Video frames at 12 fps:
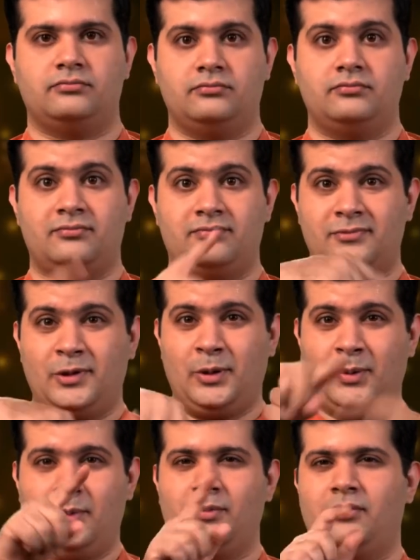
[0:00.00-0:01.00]
Earlier, your
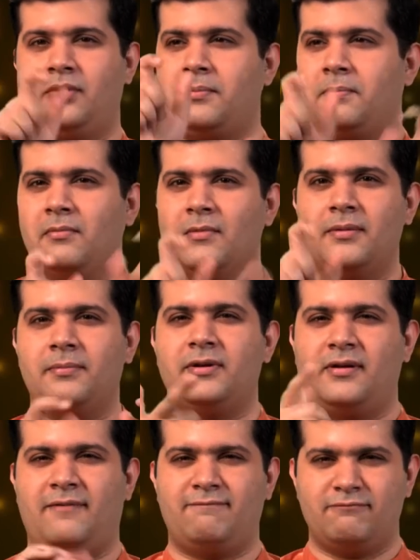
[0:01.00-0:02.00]
friends, relatives,
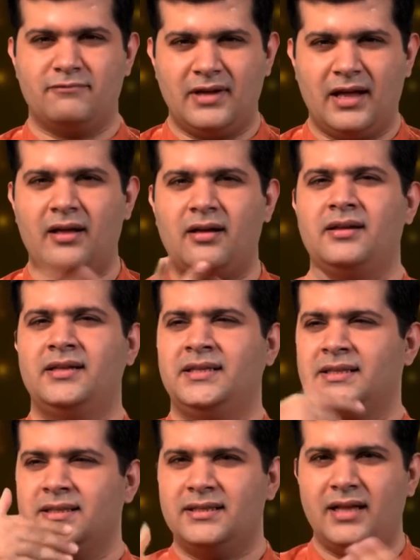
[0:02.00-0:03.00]
grandparents, and
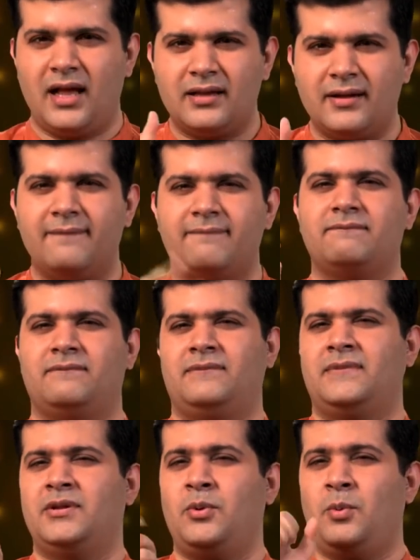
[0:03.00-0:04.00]
others would call,
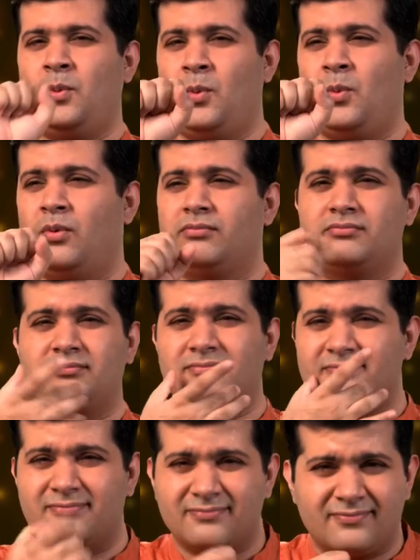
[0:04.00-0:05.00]
but you would always make
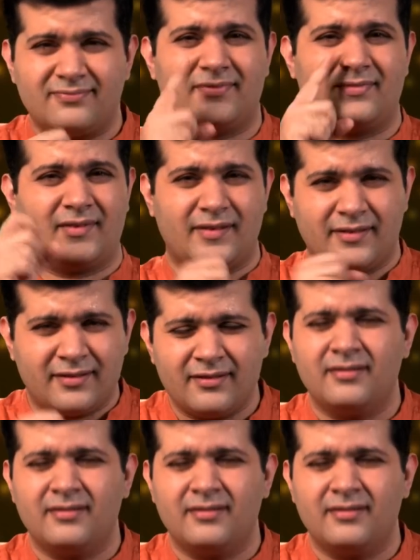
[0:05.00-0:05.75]
excuses.